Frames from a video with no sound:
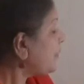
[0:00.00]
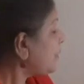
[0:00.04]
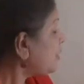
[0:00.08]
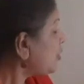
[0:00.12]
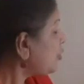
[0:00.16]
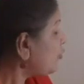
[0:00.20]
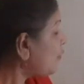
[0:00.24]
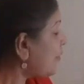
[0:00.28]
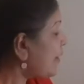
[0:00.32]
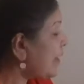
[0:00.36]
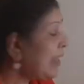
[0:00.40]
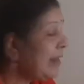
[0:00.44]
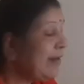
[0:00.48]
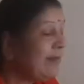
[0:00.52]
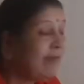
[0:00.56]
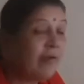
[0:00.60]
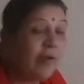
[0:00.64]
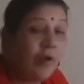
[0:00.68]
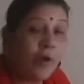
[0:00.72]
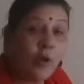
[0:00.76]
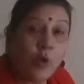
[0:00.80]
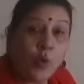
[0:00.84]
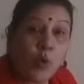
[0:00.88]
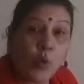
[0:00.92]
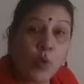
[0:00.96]
12
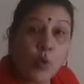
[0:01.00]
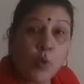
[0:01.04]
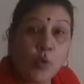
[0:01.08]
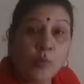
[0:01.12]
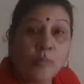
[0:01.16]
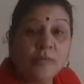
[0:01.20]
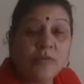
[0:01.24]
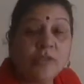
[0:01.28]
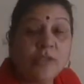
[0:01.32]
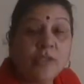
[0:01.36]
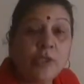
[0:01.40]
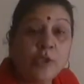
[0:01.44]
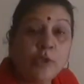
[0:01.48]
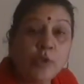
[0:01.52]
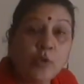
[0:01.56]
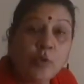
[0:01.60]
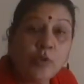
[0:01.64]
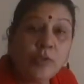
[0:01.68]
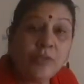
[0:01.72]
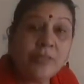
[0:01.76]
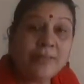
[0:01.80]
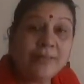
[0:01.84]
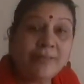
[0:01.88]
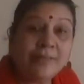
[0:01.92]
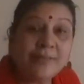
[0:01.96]
ohm. So the
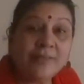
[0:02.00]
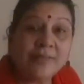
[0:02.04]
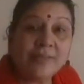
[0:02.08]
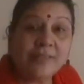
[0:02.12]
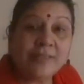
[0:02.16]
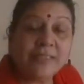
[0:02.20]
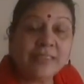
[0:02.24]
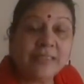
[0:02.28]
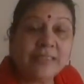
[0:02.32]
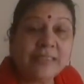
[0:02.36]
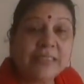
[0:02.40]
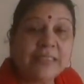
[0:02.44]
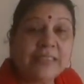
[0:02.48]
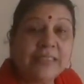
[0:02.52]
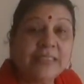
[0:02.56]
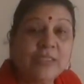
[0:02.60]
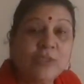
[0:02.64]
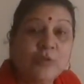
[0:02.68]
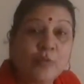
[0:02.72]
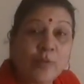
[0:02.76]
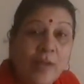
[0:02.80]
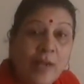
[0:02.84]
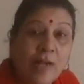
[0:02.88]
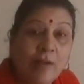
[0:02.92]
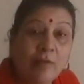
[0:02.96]
total resistance is
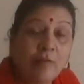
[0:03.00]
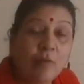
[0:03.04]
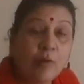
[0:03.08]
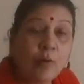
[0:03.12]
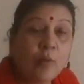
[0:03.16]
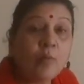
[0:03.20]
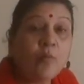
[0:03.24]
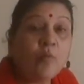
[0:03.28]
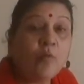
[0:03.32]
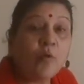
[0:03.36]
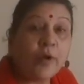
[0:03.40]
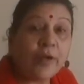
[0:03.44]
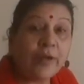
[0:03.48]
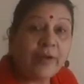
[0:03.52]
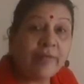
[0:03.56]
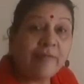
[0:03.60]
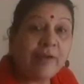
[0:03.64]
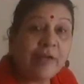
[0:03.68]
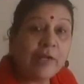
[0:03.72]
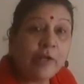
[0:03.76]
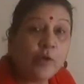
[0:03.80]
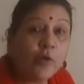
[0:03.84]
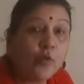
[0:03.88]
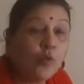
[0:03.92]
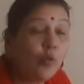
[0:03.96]
12 ohm. What did
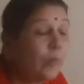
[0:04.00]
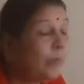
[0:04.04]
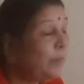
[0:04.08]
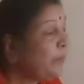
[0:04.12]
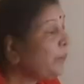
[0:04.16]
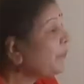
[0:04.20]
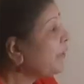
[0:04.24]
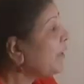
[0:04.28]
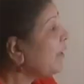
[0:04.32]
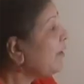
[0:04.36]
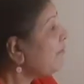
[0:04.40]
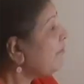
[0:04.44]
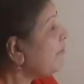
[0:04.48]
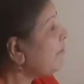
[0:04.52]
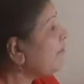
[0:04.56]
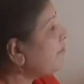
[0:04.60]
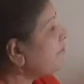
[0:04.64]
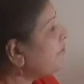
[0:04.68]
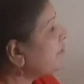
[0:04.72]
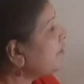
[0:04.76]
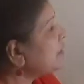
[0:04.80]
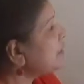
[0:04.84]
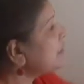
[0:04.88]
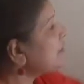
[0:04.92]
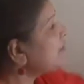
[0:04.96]
we do? We
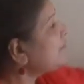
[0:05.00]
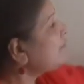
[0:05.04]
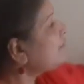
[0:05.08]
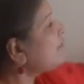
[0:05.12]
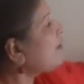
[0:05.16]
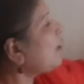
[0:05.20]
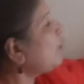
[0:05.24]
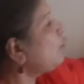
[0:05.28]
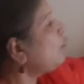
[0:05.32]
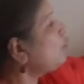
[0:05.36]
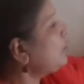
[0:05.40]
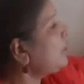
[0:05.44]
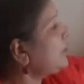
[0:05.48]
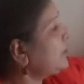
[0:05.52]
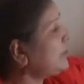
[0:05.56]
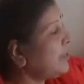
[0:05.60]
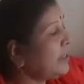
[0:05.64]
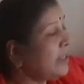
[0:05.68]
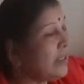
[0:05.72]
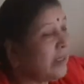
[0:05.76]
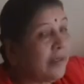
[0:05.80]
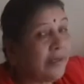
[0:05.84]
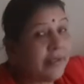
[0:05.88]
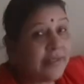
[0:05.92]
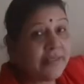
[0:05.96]
first found
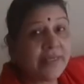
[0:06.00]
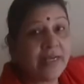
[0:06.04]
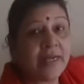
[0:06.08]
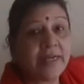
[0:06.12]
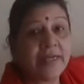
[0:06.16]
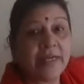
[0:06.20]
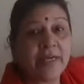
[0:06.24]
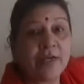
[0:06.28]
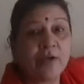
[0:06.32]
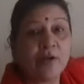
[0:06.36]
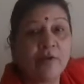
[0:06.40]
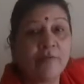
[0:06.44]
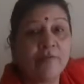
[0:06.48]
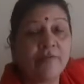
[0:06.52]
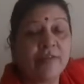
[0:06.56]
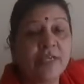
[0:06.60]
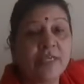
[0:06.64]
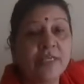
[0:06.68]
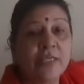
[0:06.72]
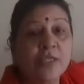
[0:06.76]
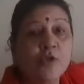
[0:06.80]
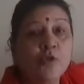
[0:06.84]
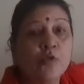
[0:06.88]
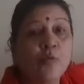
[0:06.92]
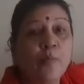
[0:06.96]
the resultant of
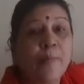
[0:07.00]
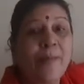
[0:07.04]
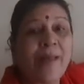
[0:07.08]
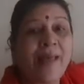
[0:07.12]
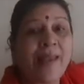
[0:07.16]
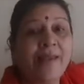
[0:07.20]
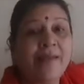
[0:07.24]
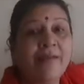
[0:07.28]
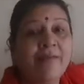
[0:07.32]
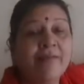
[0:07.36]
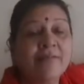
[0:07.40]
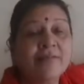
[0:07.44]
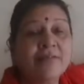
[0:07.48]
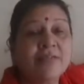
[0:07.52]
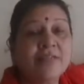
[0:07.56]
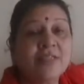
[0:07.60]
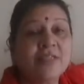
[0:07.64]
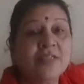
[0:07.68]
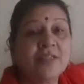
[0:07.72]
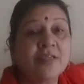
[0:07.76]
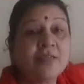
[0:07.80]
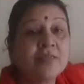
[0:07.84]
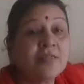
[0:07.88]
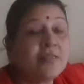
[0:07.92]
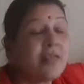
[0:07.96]
these two parallel
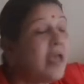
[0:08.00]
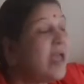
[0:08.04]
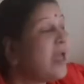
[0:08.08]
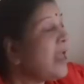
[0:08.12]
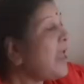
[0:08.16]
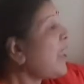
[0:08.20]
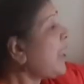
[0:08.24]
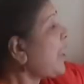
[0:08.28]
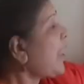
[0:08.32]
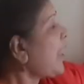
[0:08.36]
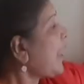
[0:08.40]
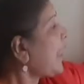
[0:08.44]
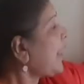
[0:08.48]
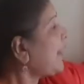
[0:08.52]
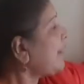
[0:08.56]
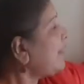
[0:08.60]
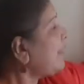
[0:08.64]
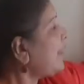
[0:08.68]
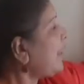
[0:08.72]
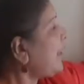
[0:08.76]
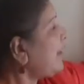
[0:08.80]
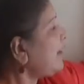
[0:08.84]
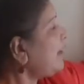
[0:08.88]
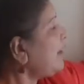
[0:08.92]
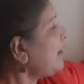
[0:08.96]
resistors, and
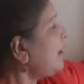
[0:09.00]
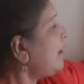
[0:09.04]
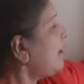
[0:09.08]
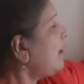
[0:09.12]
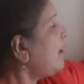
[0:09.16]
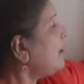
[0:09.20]
then